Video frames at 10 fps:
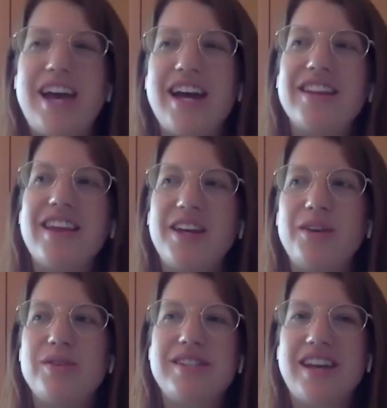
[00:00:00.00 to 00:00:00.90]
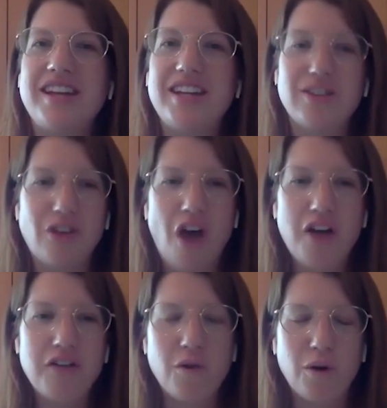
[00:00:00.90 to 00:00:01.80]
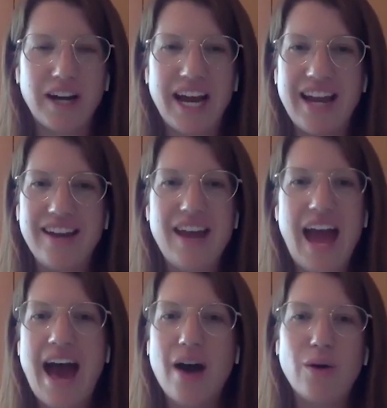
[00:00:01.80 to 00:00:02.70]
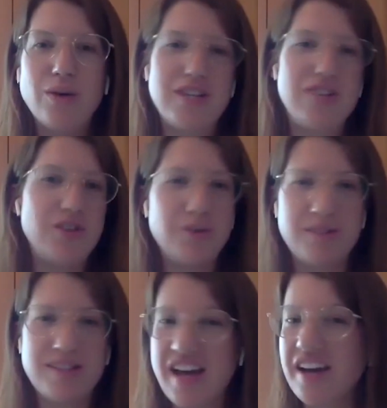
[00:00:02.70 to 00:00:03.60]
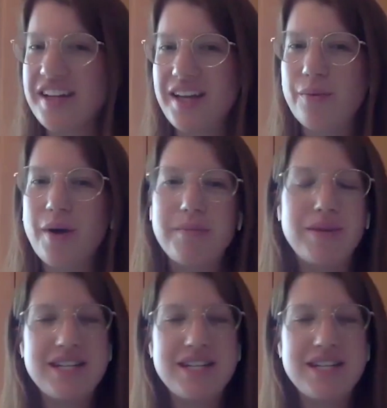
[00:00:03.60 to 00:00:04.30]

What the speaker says: said that you studied a lot for it. How did you study? What